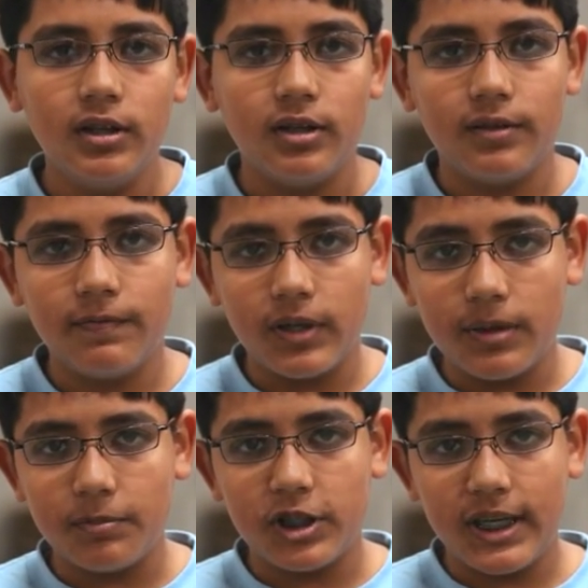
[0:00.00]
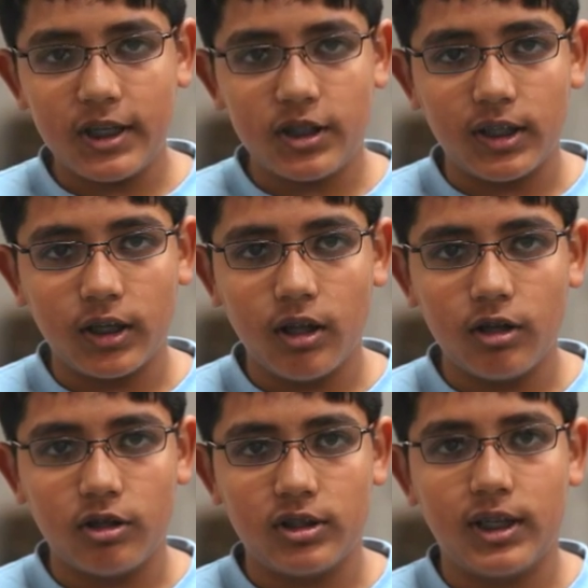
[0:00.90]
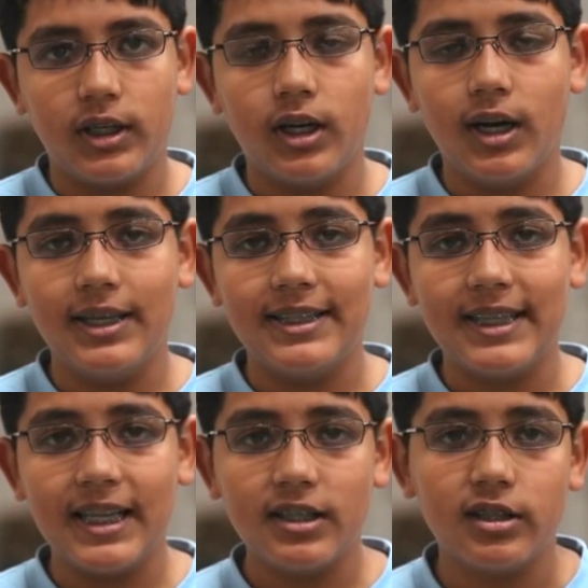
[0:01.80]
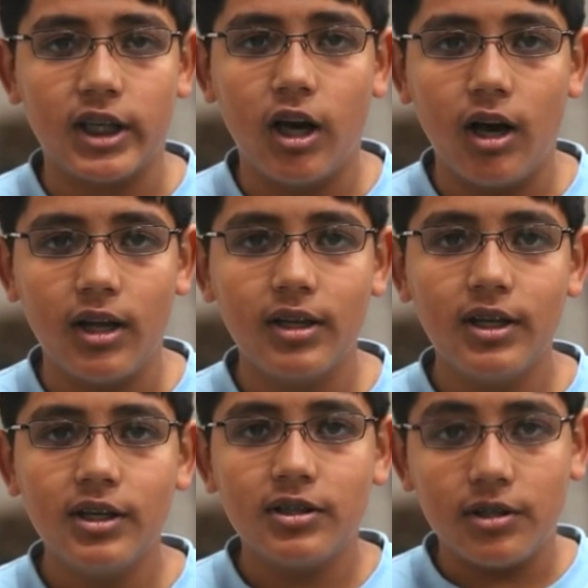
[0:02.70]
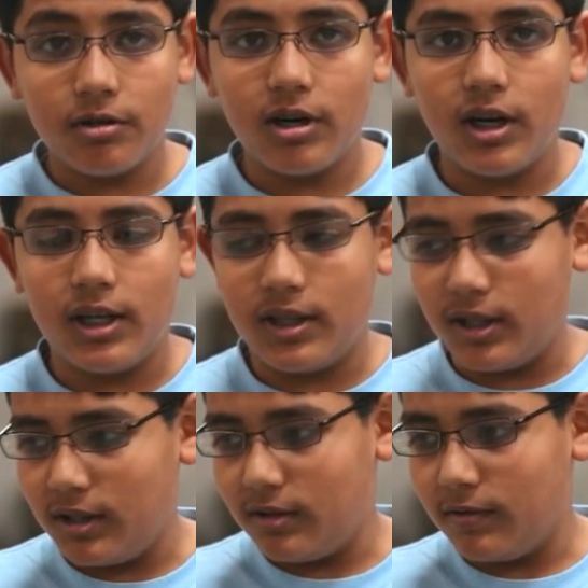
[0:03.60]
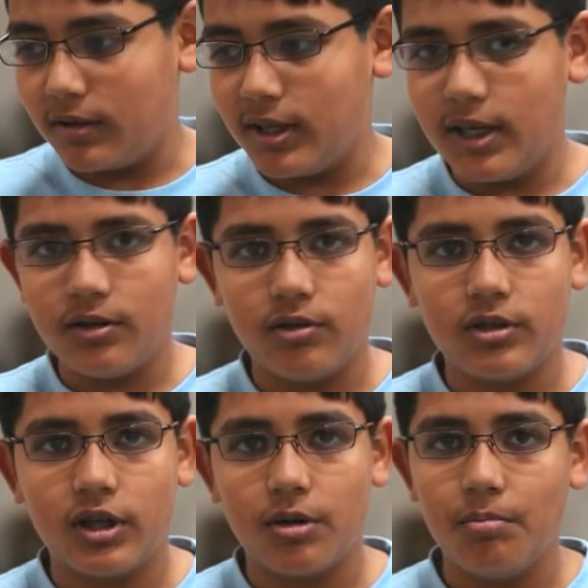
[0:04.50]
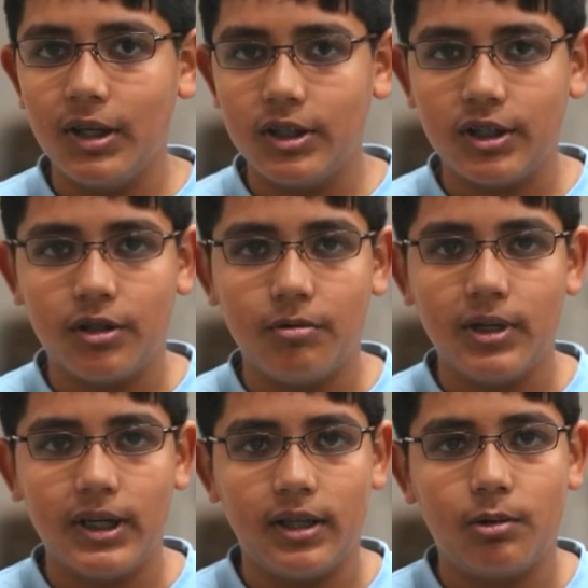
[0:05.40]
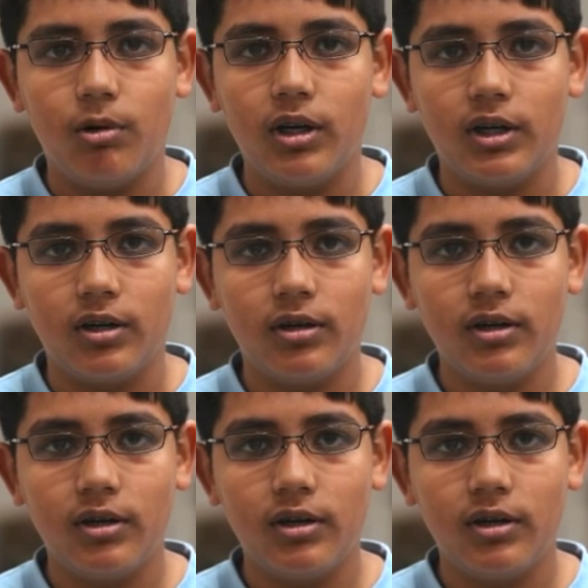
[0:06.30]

The flame changed in colors and got intensely hot, so hot that the candle started melting away like water